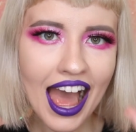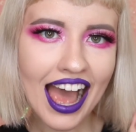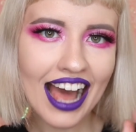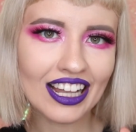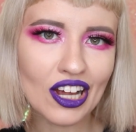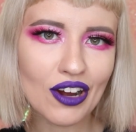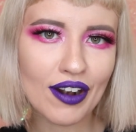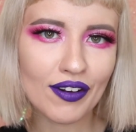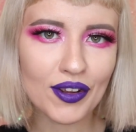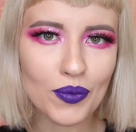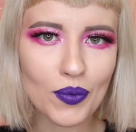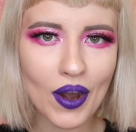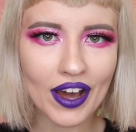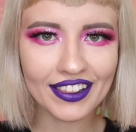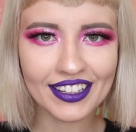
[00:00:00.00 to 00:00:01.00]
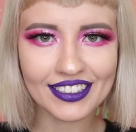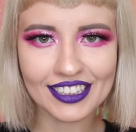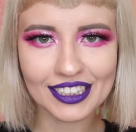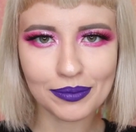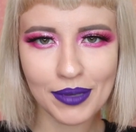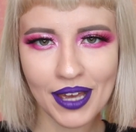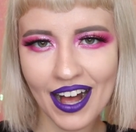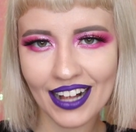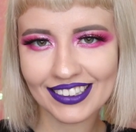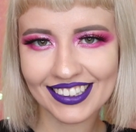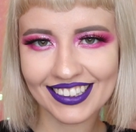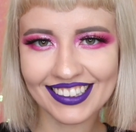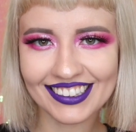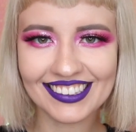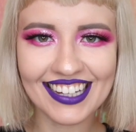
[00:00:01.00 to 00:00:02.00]
Hello everyone, this is me
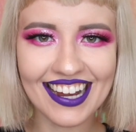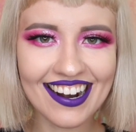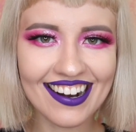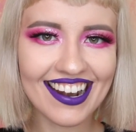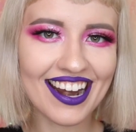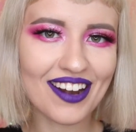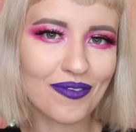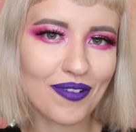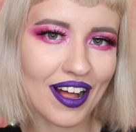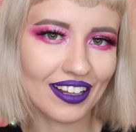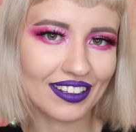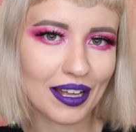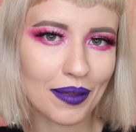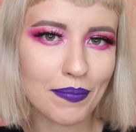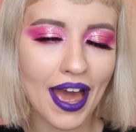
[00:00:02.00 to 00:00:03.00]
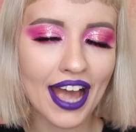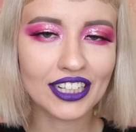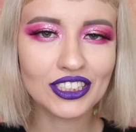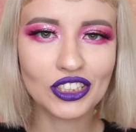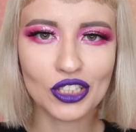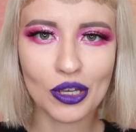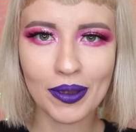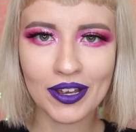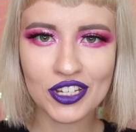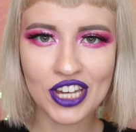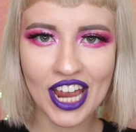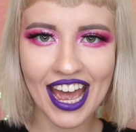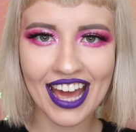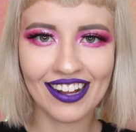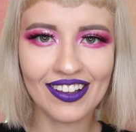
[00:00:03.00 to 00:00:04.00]
Helsinki Starr and welcome back to my
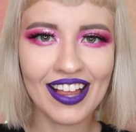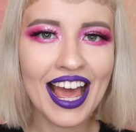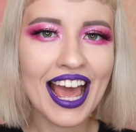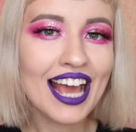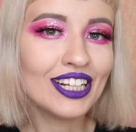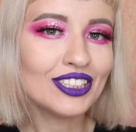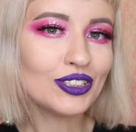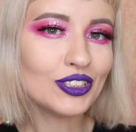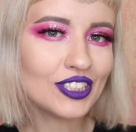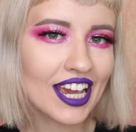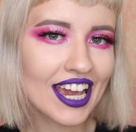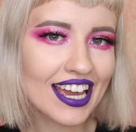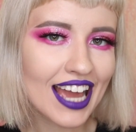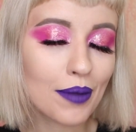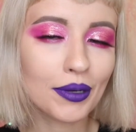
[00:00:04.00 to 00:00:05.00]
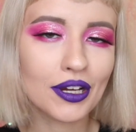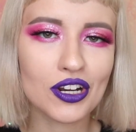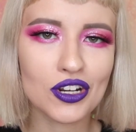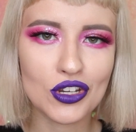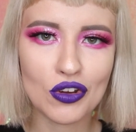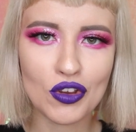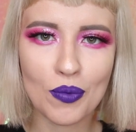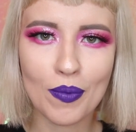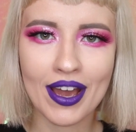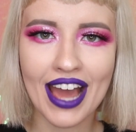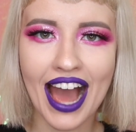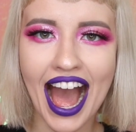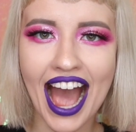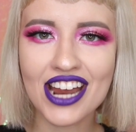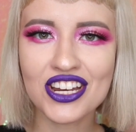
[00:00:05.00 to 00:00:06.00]
channel. Today I'm gonna show you
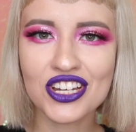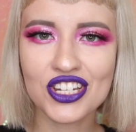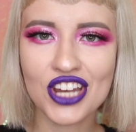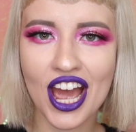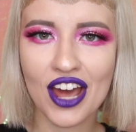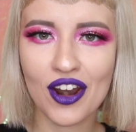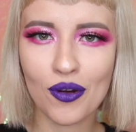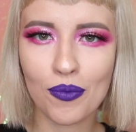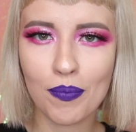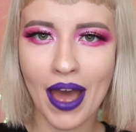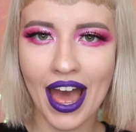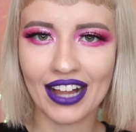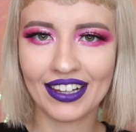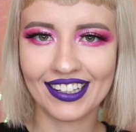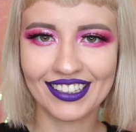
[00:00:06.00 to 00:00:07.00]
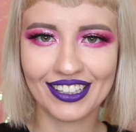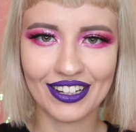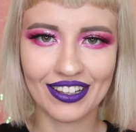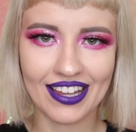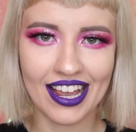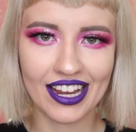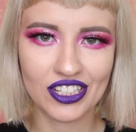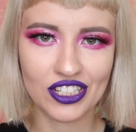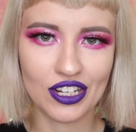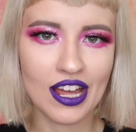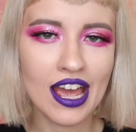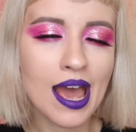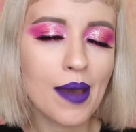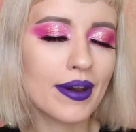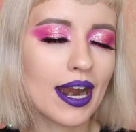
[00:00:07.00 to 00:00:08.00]
my eyeshadow palette collection.
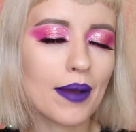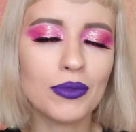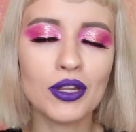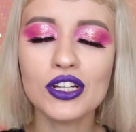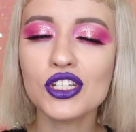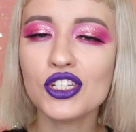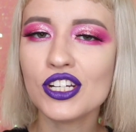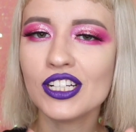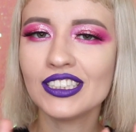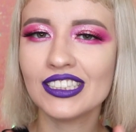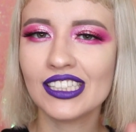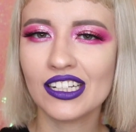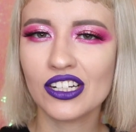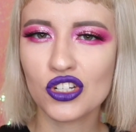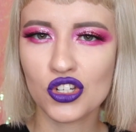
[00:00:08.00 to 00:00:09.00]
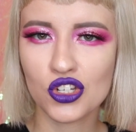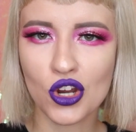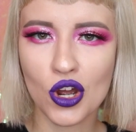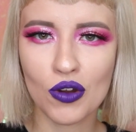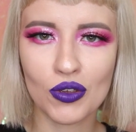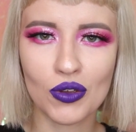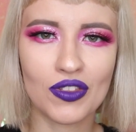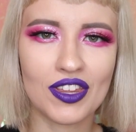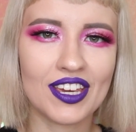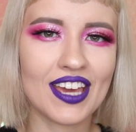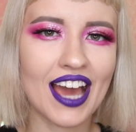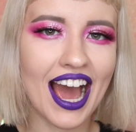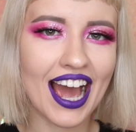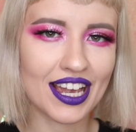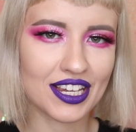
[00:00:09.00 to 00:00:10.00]
But I'm not just gonna show you the
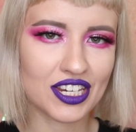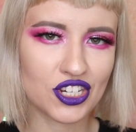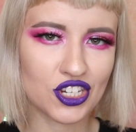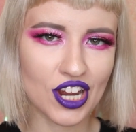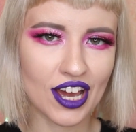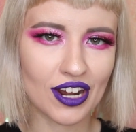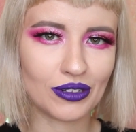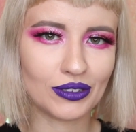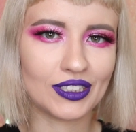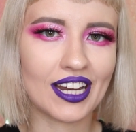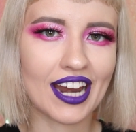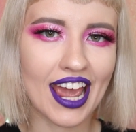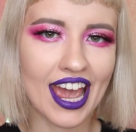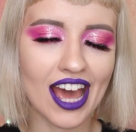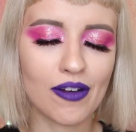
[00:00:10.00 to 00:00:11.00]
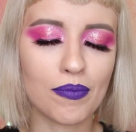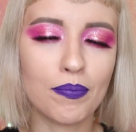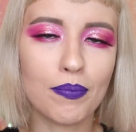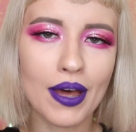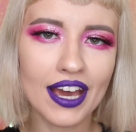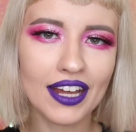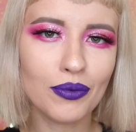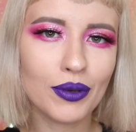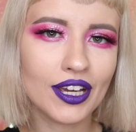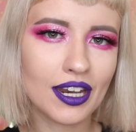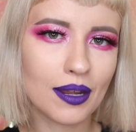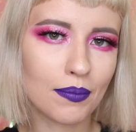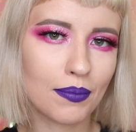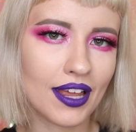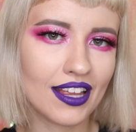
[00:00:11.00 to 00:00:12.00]
eyeshadows that I have, but we're
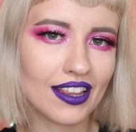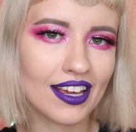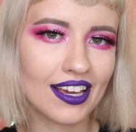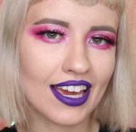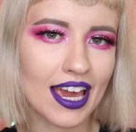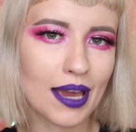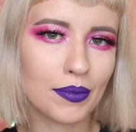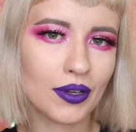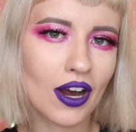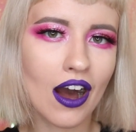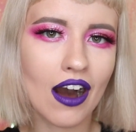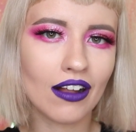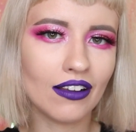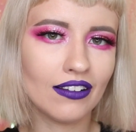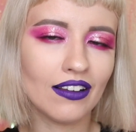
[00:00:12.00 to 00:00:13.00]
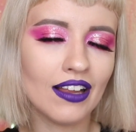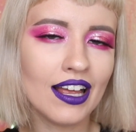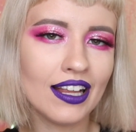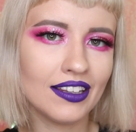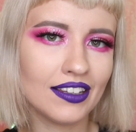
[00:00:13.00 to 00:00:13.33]
gonna play the game called